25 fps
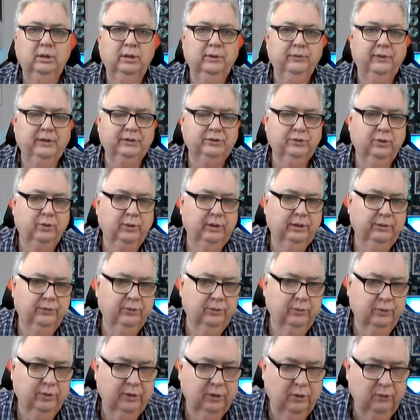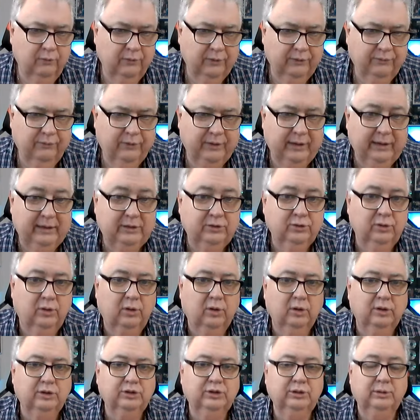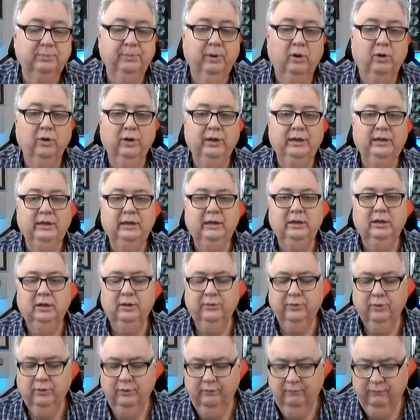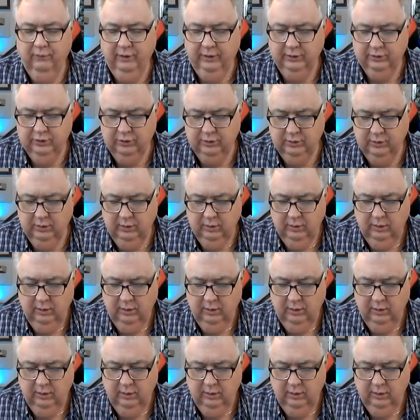that's hurting through COVID, financial hardship, or any other affliction.